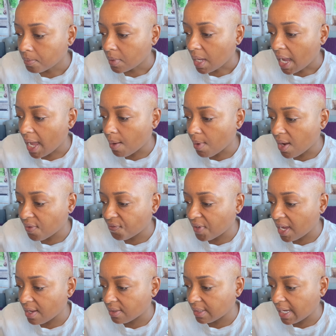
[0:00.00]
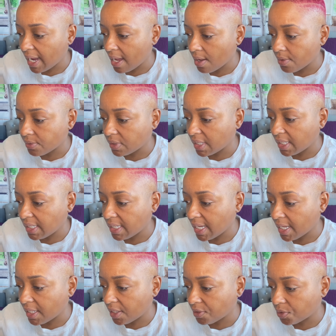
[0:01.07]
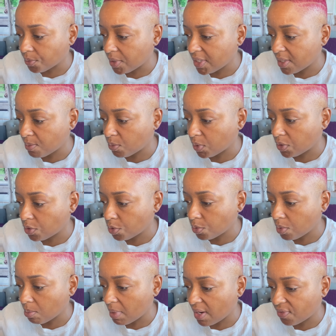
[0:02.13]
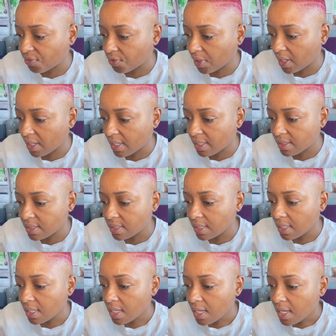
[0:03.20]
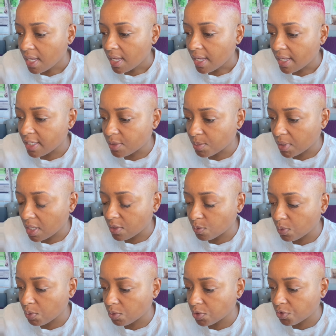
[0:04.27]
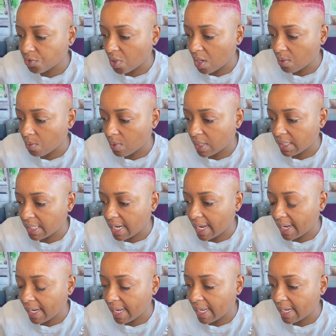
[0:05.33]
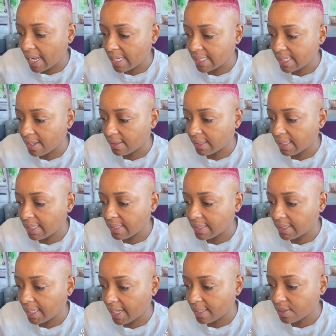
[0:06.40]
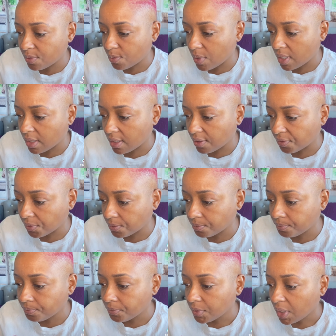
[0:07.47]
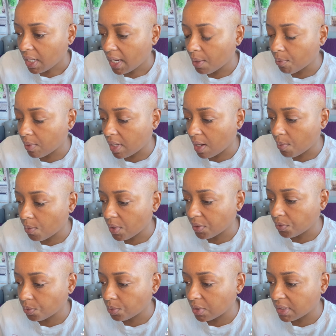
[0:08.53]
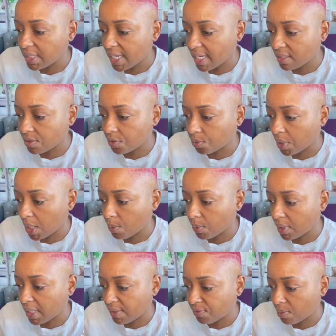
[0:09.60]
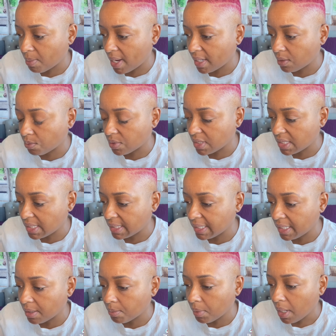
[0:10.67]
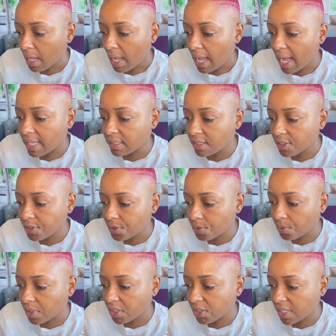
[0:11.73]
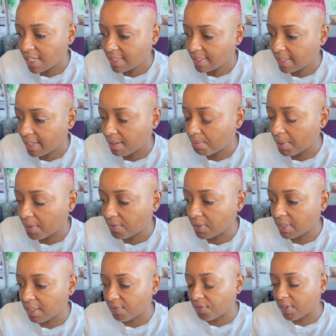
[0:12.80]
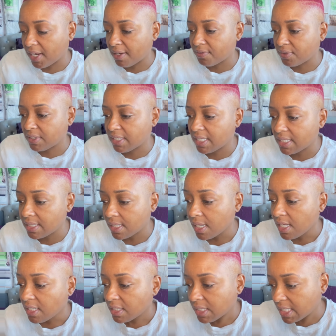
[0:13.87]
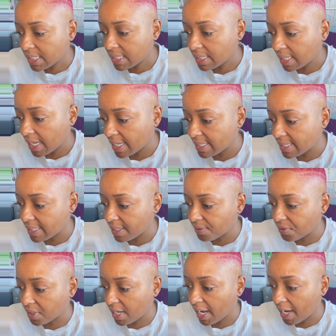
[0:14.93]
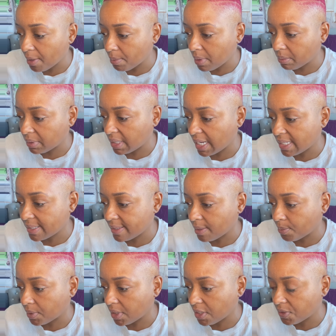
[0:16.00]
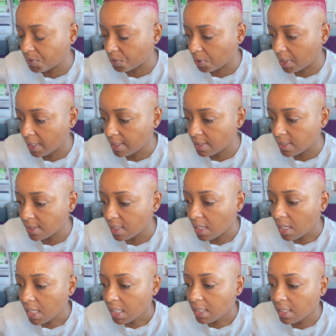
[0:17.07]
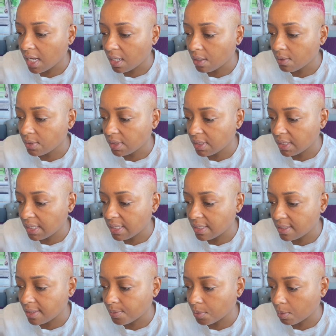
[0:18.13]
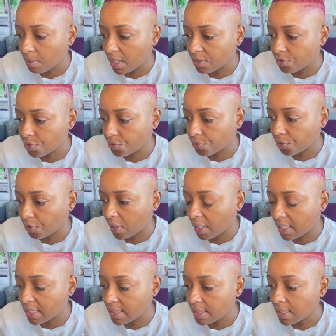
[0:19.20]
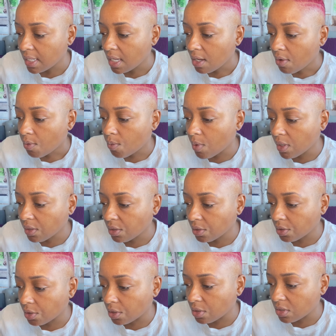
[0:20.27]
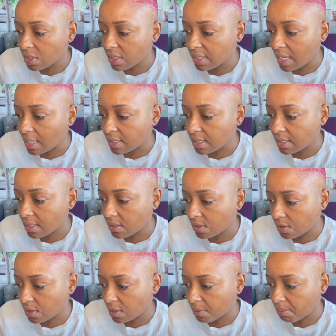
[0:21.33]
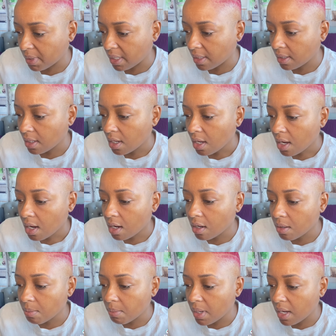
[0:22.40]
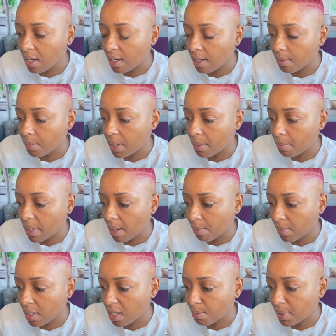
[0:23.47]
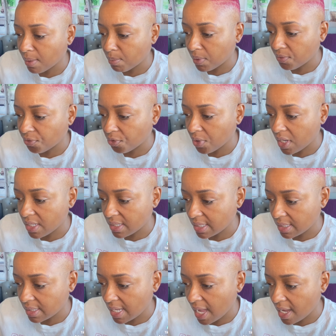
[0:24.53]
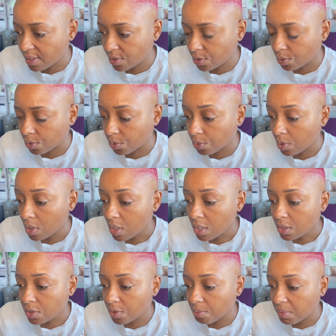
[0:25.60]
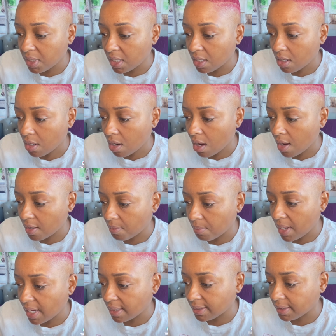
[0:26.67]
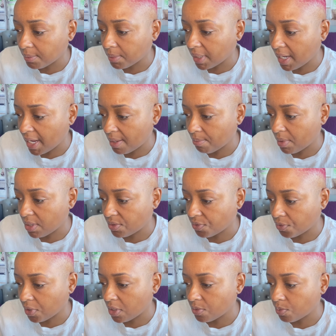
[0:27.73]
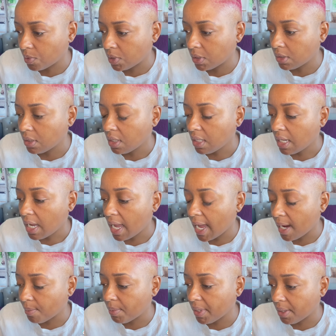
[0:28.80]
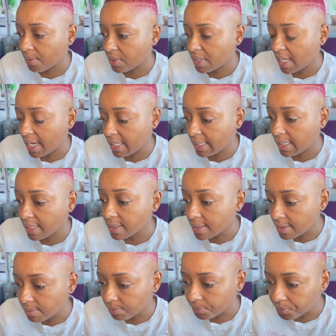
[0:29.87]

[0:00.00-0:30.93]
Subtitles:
How I found out that he had a threesome with 2 of my friends is because we were drunk one night, and I saw that he texted one of them. And when I went through the text thread when everybody was asleep, I took screenshots and kept everything for evidence, just in case it ever came up that I slept with his friends. Not only did he sleep with my 2 friends, one of the girls is like a sister to me. Her mom and my mom have been friends since high school, so me and her automatically became best friends when our parents had us.